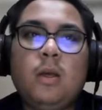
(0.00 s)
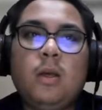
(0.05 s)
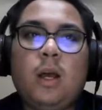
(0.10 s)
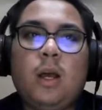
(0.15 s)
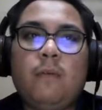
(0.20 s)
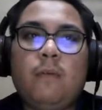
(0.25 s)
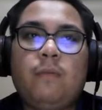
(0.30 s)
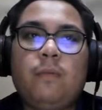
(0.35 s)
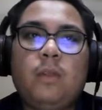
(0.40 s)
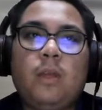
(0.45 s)

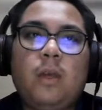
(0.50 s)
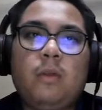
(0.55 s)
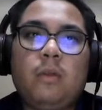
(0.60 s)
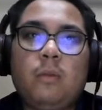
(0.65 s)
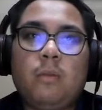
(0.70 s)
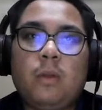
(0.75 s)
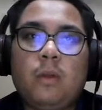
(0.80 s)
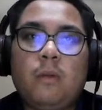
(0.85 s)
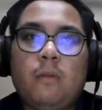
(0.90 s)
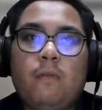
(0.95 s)
after
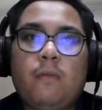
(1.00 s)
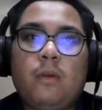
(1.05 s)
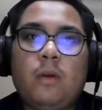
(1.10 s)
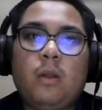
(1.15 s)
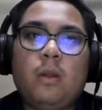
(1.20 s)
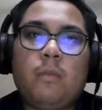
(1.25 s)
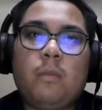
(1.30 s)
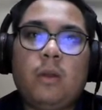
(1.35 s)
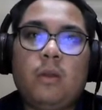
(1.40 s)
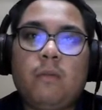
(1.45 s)
examining Ford
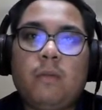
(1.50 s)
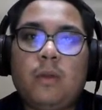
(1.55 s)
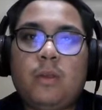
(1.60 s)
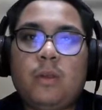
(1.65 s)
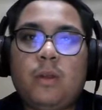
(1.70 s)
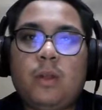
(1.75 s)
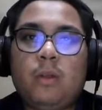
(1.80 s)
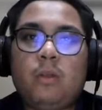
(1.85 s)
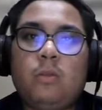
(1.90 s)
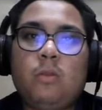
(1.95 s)

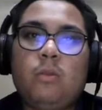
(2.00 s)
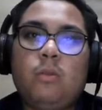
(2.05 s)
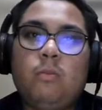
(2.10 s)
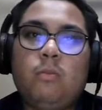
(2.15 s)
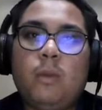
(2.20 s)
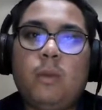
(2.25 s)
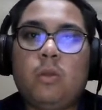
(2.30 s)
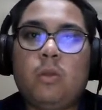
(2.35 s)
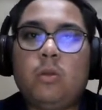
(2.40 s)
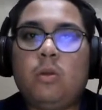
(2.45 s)
manufacturing
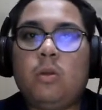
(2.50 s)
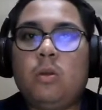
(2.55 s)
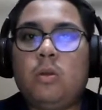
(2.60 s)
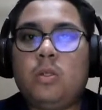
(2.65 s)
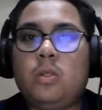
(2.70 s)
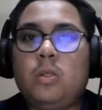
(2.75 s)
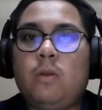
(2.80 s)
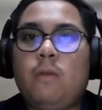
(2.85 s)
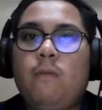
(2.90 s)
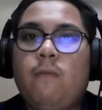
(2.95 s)

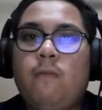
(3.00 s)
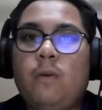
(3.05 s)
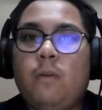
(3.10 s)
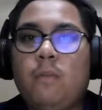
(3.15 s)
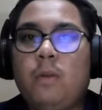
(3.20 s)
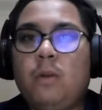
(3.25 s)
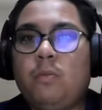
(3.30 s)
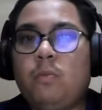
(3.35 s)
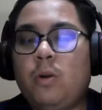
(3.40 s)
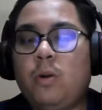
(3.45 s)
methodology for
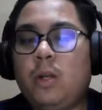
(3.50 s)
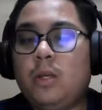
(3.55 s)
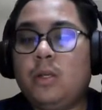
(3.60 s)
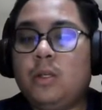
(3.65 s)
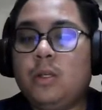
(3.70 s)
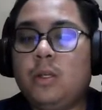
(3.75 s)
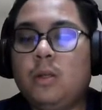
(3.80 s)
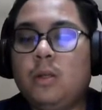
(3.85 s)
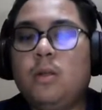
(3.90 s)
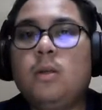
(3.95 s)
mass
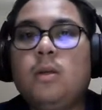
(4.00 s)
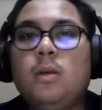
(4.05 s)
production.